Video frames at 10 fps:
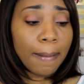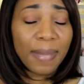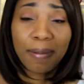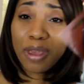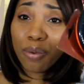
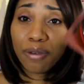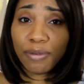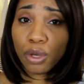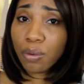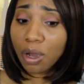maybe a
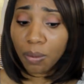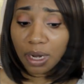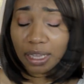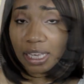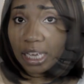review on
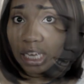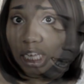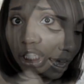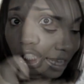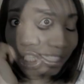one of
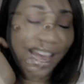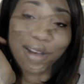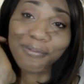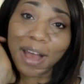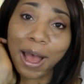these, just
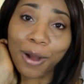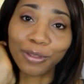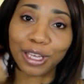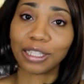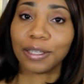let me know.